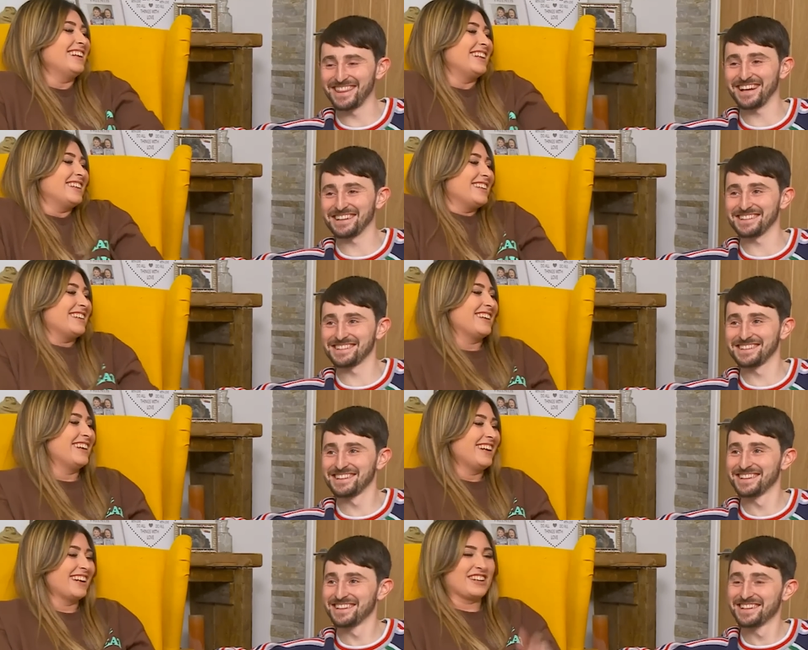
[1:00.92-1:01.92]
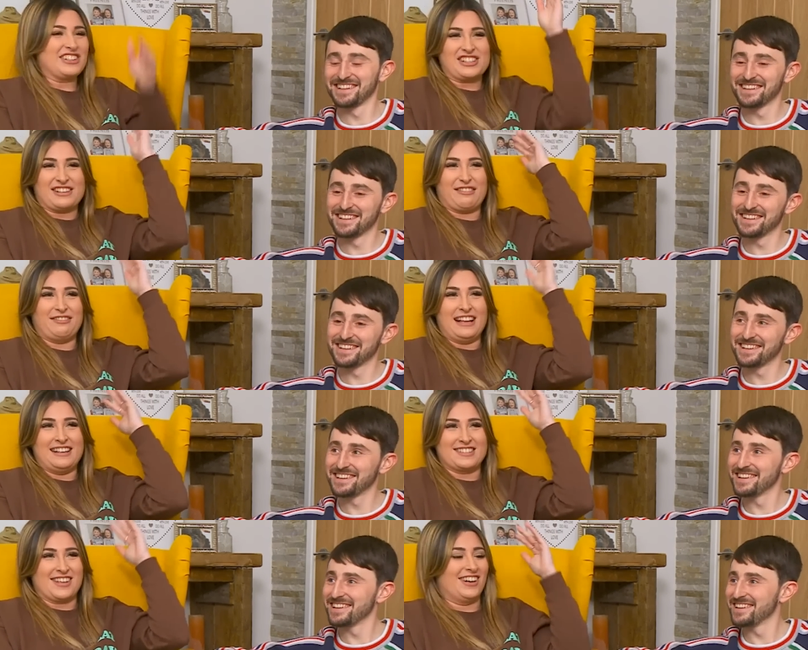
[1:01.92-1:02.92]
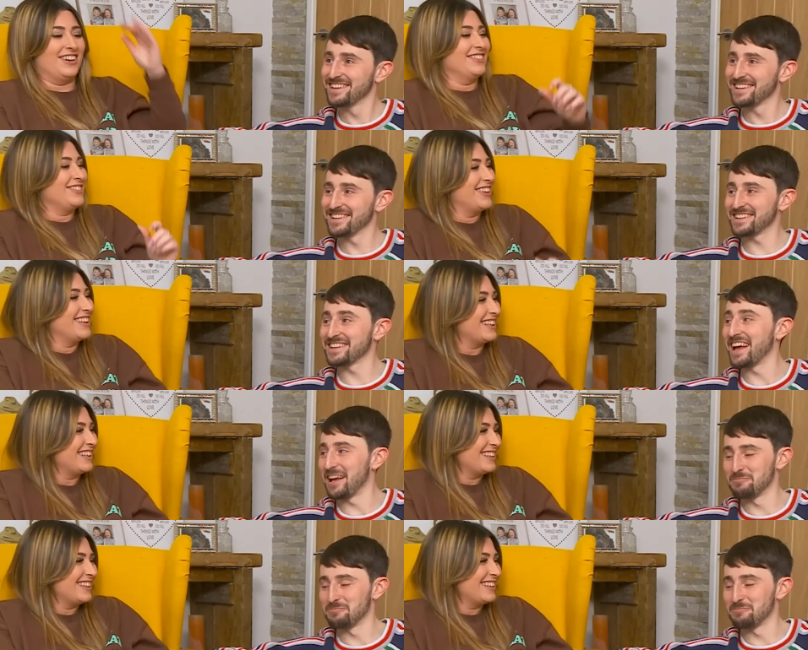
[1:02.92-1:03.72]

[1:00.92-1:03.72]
Speaker 1: Thanks. You're going to just have a flat top. Yeah,